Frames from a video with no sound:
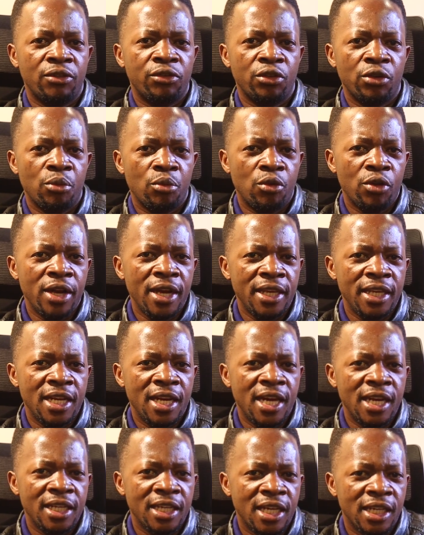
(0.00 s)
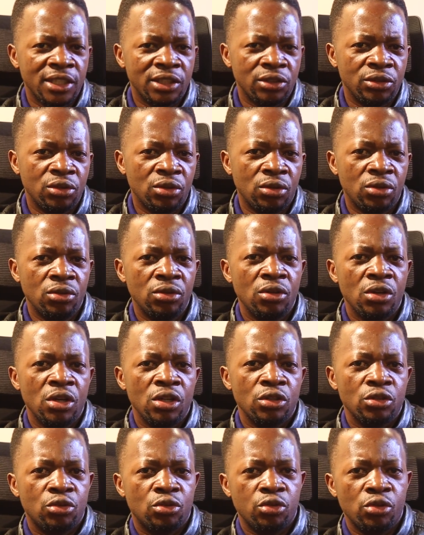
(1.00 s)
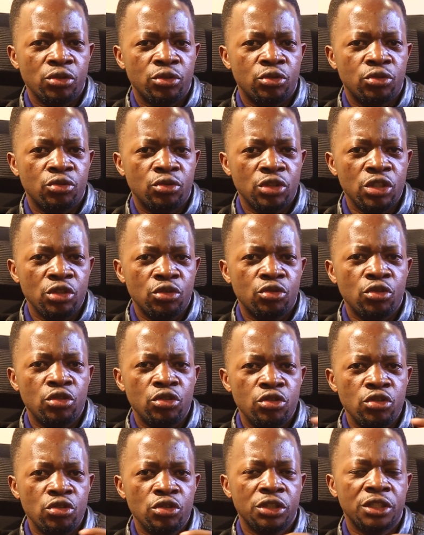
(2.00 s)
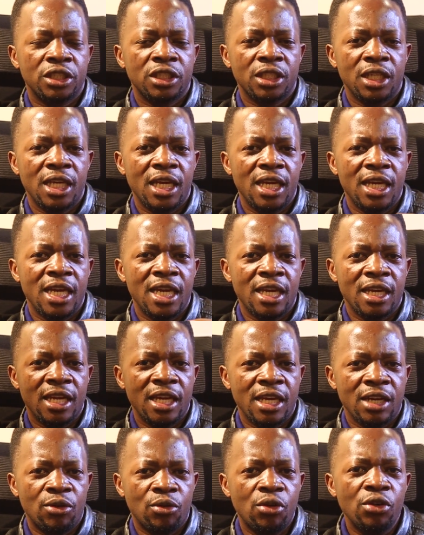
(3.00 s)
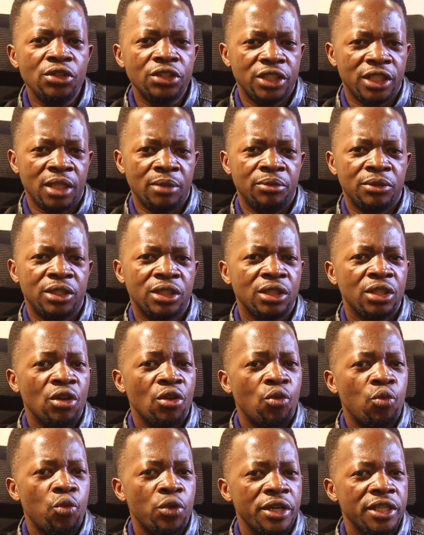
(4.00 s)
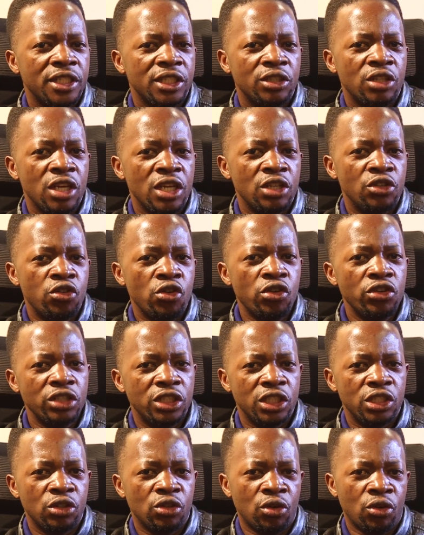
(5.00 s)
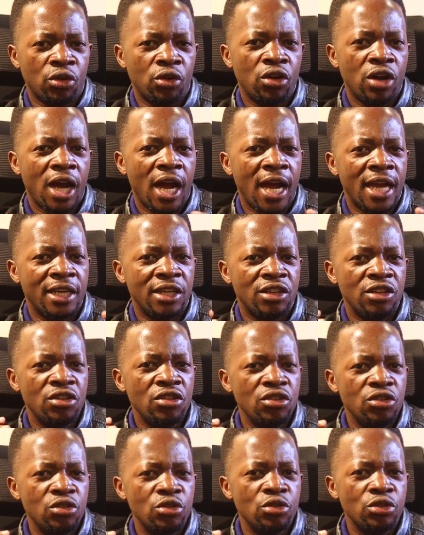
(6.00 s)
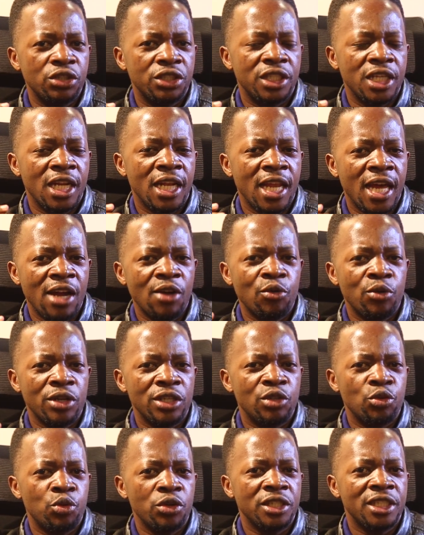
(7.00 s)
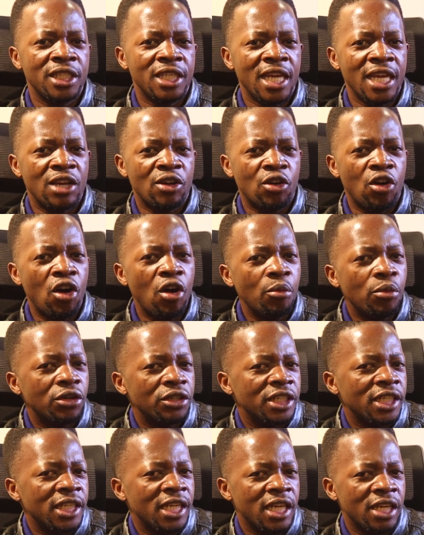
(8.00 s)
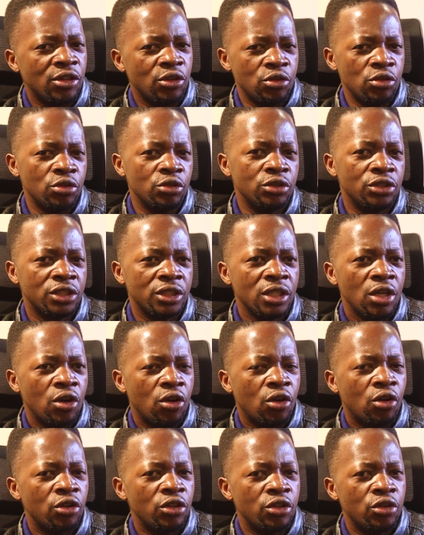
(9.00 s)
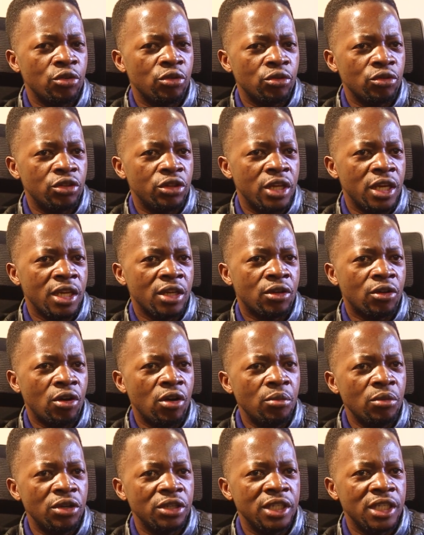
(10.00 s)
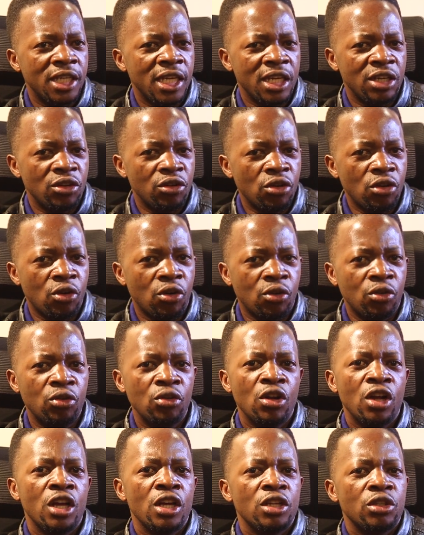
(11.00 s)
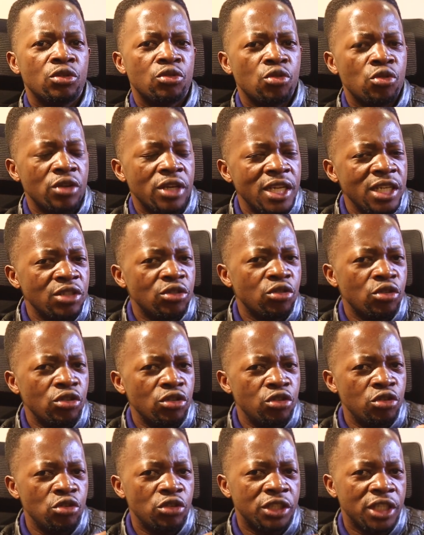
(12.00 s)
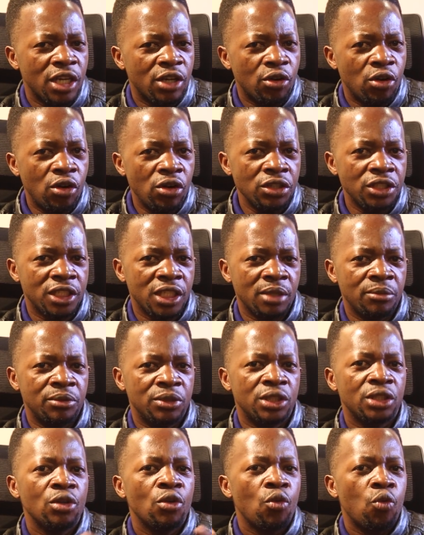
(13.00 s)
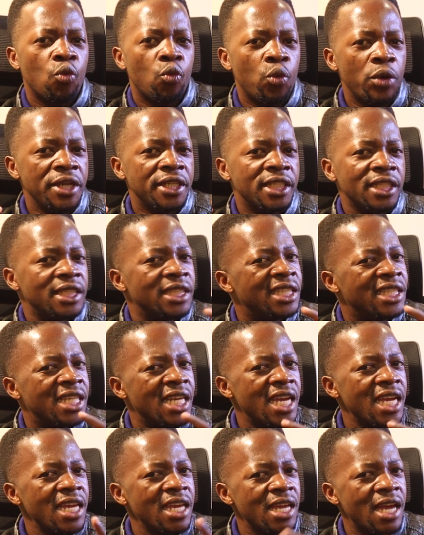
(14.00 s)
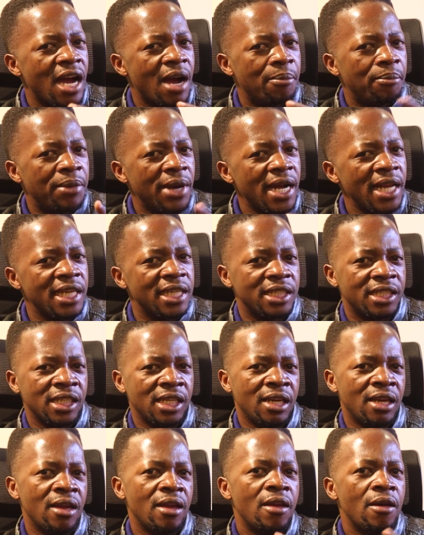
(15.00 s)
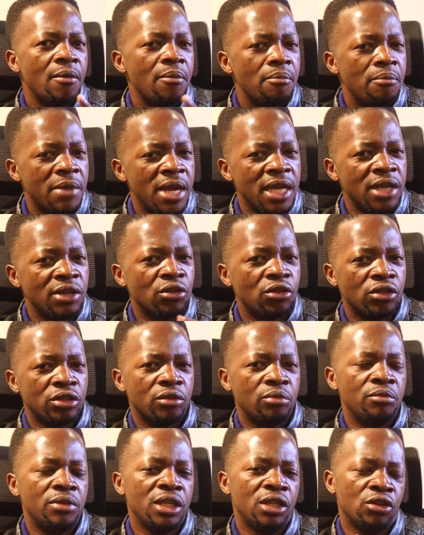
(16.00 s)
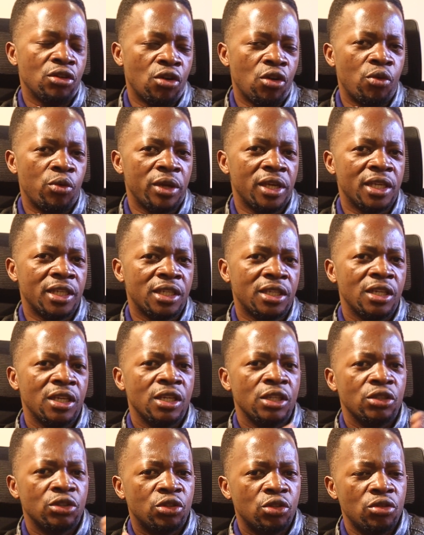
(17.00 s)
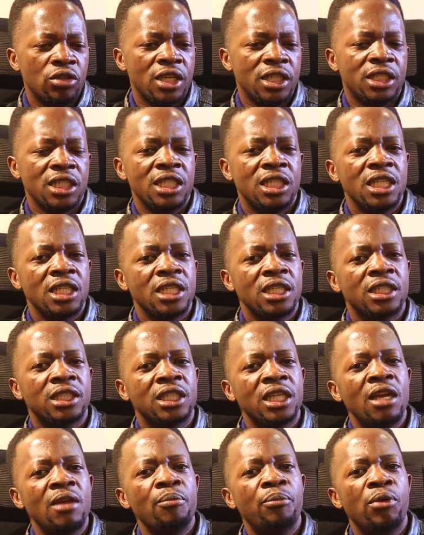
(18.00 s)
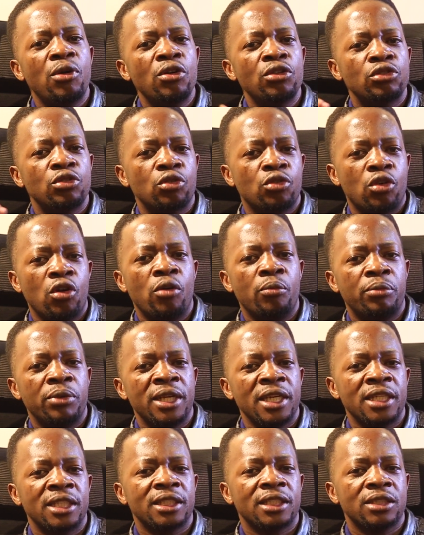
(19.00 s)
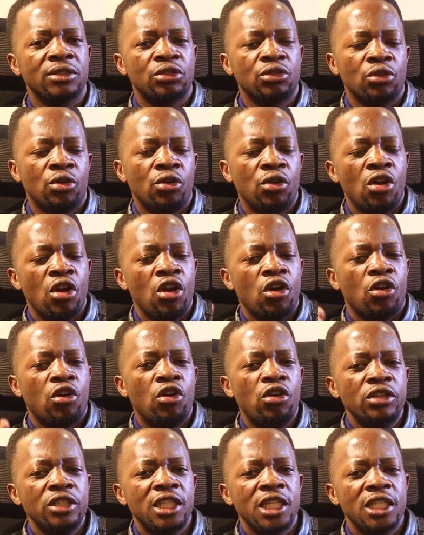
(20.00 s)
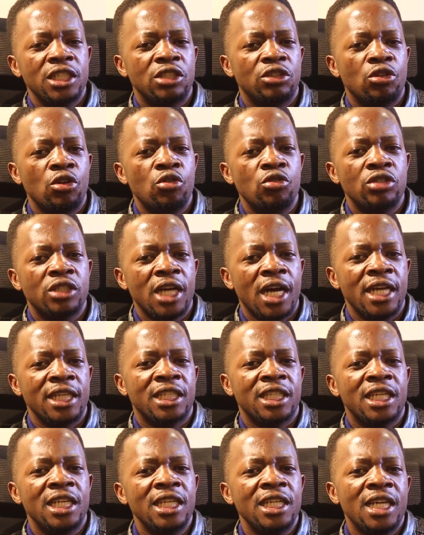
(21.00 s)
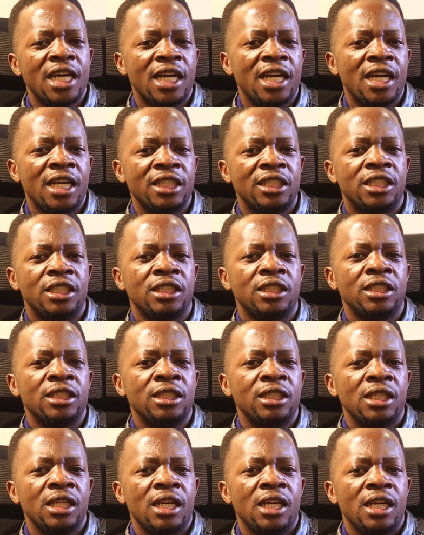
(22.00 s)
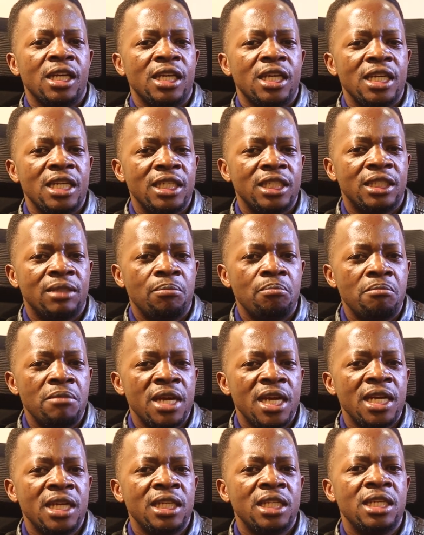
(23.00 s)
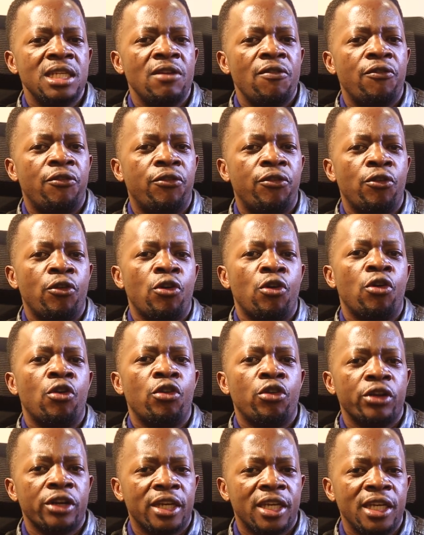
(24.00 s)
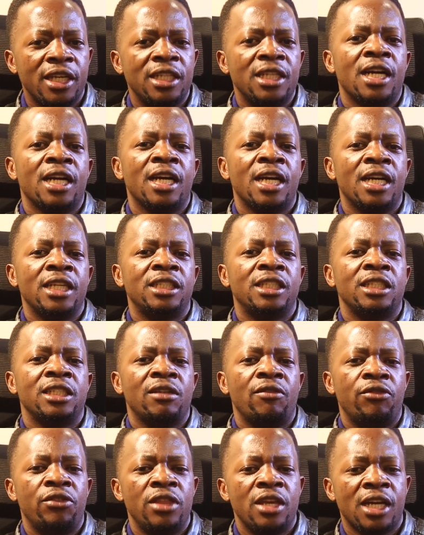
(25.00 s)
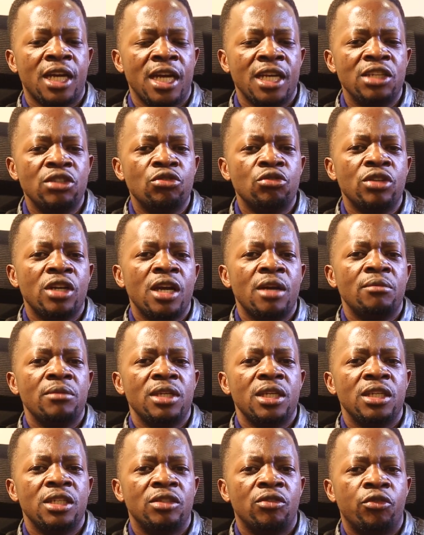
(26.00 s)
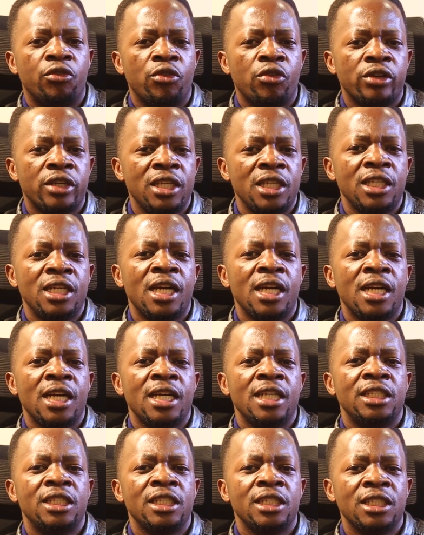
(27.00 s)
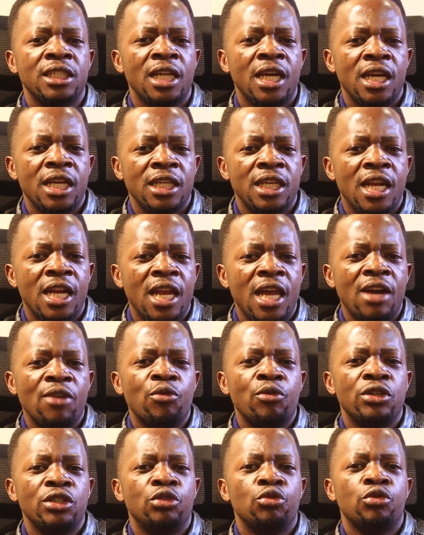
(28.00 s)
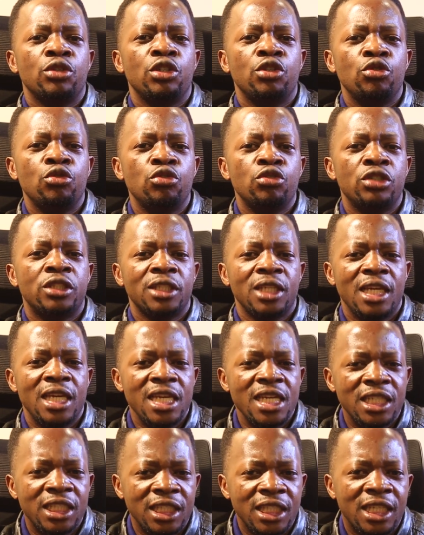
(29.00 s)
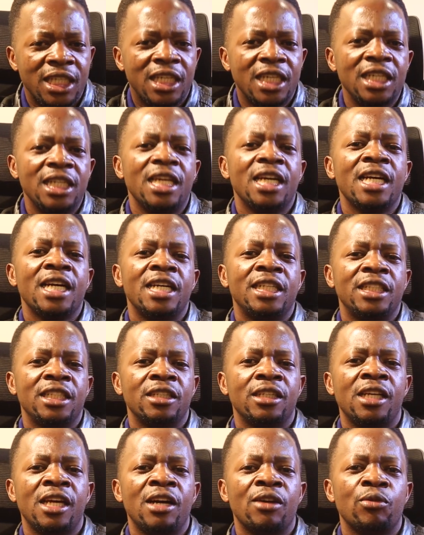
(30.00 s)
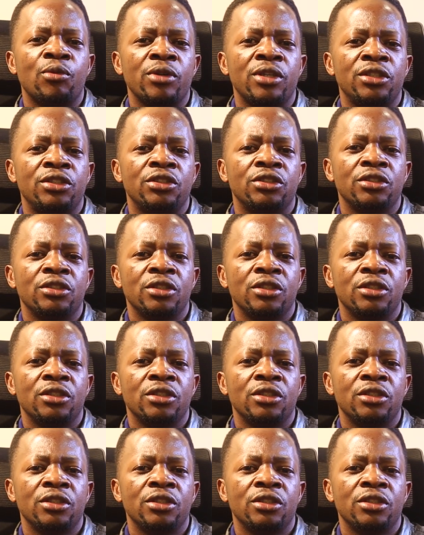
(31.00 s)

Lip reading: from where the learners know to introduce a concept which they don't know, and you use the language which they commonly use or they commonly know to introduce a concept which they apparently may not be knowing, so that it is simple to complex. So content taught at kindergarten is made for kindergarten. If the curriculum is for kindergarten, the language we use is kindergarten language.